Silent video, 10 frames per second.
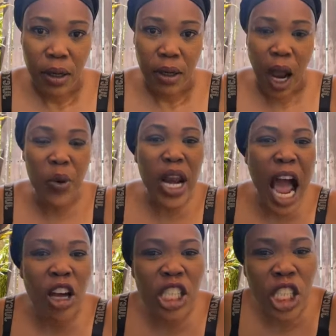And we now
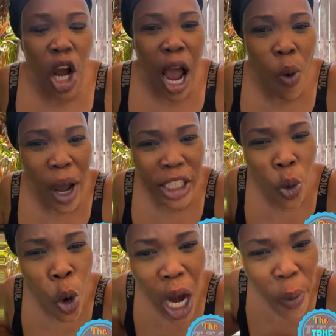go sit down and watch the
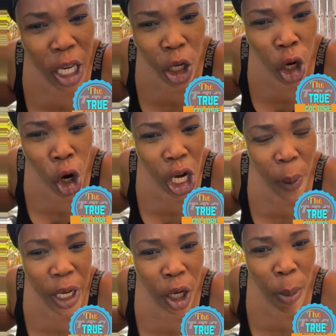whole of a little girl and a
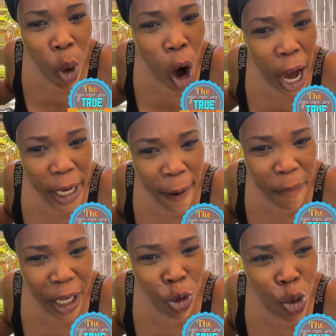little boy them
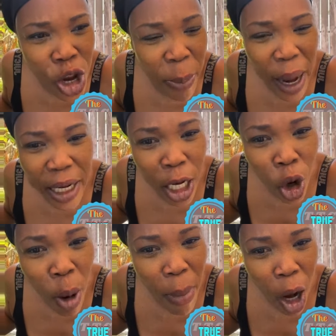get raped and then
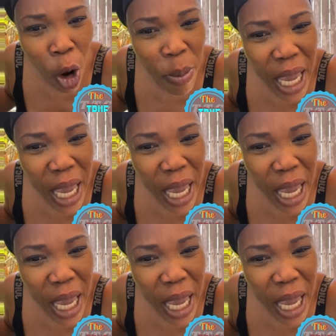come back and be